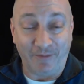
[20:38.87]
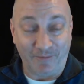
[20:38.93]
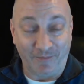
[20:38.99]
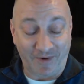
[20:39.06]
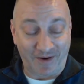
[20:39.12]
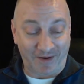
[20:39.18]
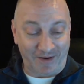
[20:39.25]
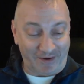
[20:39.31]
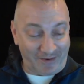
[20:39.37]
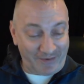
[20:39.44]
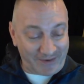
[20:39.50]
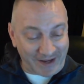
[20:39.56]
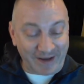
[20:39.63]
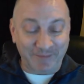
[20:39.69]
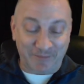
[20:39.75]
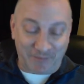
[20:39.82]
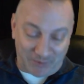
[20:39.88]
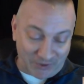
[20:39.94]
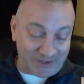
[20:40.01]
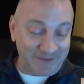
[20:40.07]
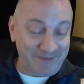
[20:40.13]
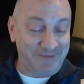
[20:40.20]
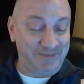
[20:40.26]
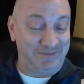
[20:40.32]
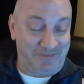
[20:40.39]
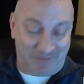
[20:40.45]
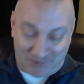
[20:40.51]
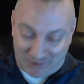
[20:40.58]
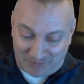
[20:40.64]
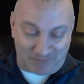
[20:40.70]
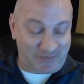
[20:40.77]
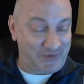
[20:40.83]
Well, okay, good
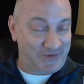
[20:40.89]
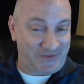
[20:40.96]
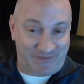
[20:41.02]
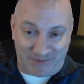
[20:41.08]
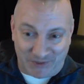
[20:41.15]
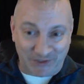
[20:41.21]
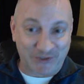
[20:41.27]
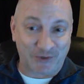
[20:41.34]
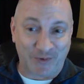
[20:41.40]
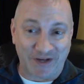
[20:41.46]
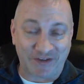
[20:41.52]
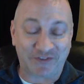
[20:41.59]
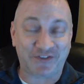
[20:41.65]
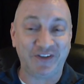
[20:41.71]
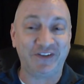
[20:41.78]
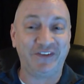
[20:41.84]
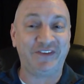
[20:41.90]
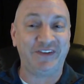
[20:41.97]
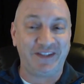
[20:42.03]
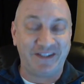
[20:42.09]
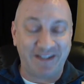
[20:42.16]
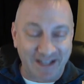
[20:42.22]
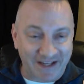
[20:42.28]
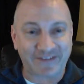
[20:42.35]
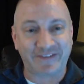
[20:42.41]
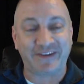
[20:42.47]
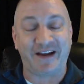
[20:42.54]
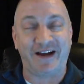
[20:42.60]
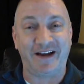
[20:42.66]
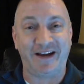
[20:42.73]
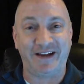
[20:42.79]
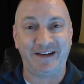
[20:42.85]
questions. Yes,
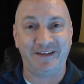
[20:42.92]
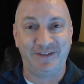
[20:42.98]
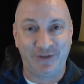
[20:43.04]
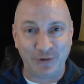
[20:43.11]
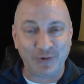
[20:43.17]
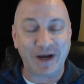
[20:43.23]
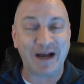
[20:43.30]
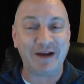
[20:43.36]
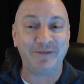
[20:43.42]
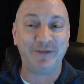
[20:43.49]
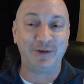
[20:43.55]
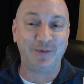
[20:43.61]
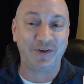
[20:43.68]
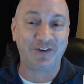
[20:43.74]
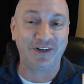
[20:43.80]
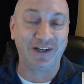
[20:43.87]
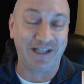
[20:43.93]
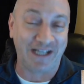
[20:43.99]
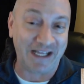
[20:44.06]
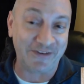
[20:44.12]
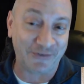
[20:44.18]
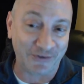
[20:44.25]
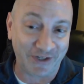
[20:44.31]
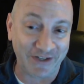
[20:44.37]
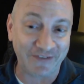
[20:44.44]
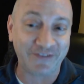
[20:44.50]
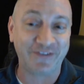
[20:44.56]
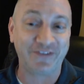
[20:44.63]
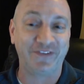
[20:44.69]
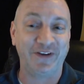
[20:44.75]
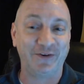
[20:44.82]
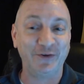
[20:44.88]
I do have the original laser
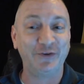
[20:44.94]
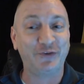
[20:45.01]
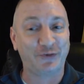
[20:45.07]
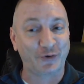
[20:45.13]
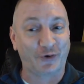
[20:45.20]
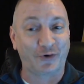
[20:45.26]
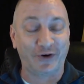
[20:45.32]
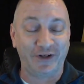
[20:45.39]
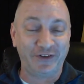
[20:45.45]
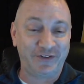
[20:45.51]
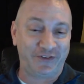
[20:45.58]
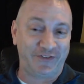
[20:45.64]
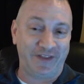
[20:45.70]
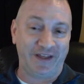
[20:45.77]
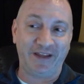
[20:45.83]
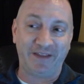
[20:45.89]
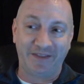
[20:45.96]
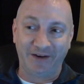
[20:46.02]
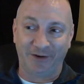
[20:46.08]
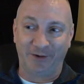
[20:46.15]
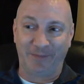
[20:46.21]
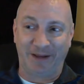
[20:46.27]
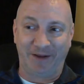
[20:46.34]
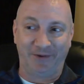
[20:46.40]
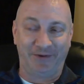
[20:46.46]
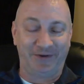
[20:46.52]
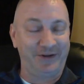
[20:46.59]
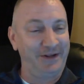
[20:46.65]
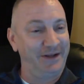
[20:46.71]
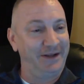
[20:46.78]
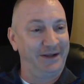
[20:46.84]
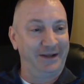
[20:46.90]
discs. They're in storage. They're about
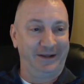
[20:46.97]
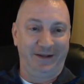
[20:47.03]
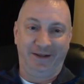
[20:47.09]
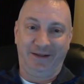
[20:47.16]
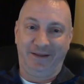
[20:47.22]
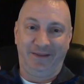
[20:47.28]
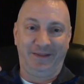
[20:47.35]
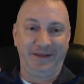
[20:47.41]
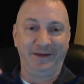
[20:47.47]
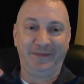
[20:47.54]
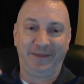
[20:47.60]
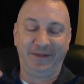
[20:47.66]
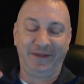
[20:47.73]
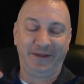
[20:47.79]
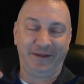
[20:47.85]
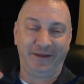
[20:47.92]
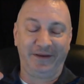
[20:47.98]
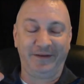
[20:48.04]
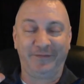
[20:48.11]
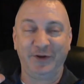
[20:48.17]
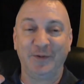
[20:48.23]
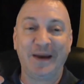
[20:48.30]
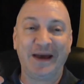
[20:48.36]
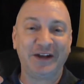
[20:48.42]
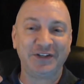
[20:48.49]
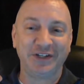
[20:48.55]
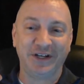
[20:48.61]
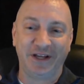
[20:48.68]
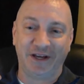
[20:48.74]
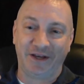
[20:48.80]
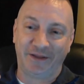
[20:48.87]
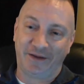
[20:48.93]
if you
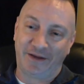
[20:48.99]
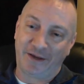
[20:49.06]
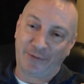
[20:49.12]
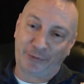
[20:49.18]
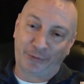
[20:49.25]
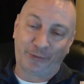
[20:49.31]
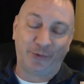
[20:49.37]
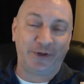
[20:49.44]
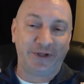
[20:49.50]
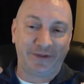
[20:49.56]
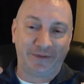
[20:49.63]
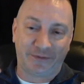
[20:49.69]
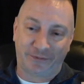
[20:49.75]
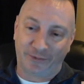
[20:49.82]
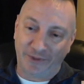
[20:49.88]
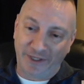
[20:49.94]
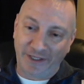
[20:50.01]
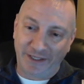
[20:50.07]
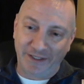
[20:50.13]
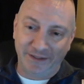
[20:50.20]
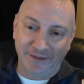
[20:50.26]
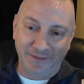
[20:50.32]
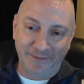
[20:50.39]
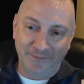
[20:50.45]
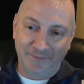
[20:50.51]
imagine a 33